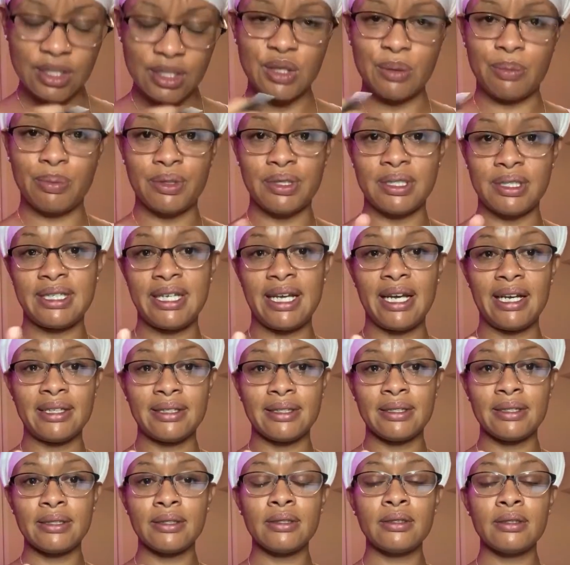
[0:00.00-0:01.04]
to
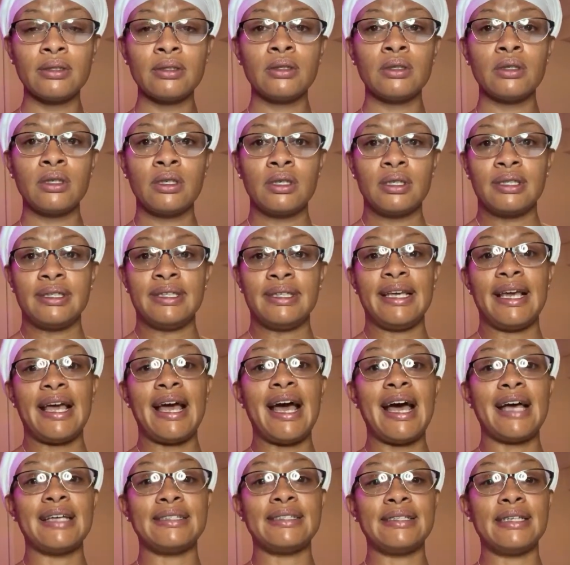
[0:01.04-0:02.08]
protect the
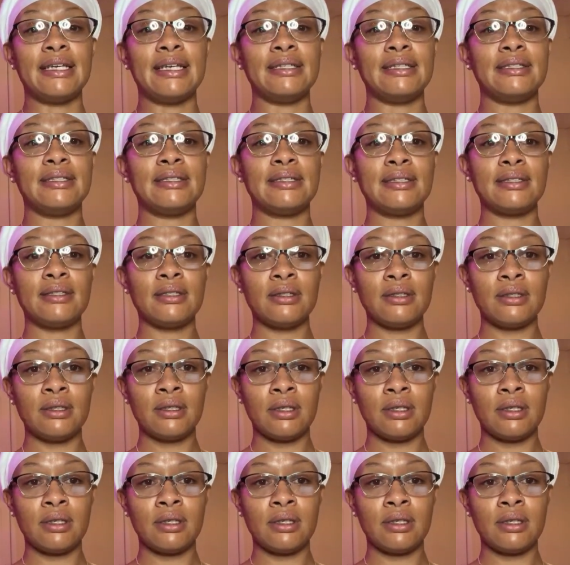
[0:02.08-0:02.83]
assets,